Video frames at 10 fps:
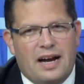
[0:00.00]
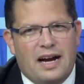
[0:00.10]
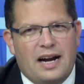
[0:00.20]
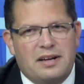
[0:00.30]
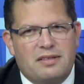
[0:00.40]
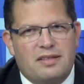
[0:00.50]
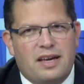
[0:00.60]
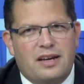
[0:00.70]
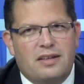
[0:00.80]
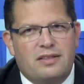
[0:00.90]
I
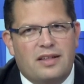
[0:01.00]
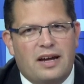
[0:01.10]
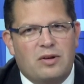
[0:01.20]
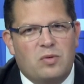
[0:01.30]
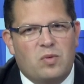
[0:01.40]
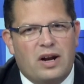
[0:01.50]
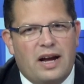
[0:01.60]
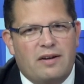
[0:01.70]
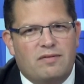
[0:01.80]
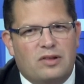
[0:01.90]
think that what
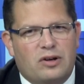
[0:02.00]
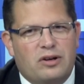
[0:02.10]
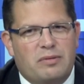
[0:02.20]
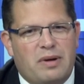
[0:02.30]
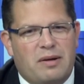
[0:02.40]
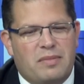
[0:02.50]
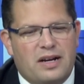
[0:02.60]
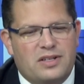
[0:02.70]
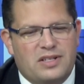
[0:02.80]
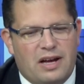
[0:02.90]
I have learned about
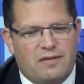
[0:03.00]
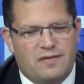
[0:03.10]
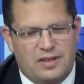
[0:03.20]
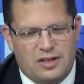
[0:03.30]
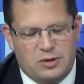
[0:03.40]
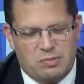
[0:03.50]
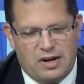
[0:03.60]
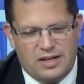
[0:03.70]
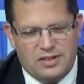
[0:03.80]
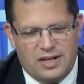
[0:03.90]
myself in this
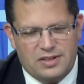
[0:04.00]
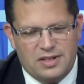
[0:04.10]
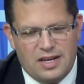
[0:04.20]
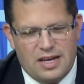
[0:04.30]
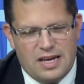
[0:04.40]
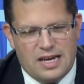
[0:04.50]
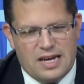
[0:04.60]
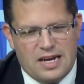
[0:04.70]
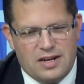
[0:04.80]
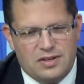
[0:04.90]
process
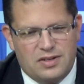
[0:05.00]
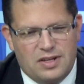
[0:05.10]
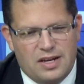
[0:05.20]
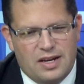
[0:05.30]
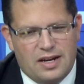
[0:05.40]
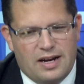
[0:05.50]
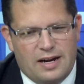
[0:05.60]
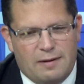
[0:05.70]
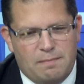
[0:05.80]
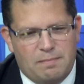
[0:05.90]
is
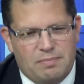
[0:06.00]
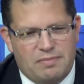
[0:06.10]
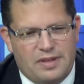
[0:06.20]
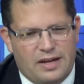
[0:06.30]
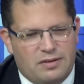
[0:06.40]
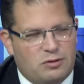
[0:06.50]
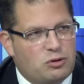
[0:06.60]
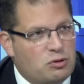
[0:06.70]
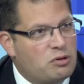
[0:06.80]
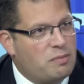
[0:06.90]
that
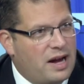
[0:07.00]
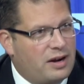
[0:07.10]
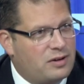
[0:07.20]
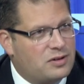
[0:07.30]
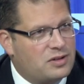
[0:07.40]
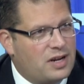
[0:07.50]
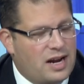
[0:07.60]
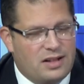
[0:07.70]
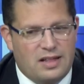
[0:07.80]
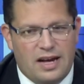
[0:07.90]
truth matters,
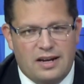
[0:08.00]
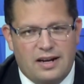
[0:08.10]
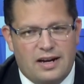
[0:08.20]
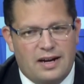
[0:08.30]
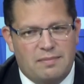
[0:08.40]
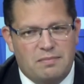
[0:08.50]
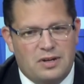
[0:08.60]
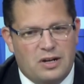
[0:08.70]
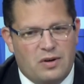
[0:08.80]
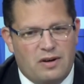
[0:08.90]
and that
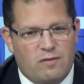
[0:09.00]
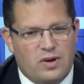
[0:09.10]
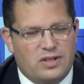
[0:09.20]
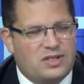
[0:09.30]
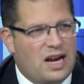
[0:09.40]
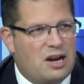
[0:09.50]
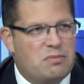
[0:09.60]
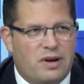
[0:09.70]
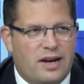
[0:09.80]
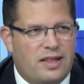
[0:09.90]
you know, if we
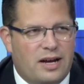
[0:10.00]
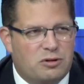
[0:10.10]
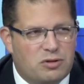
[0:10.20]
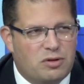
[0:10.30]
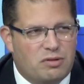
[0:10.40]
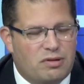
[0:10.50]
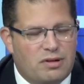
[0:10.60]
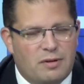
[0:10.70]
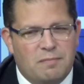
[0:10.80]
stand by that truth,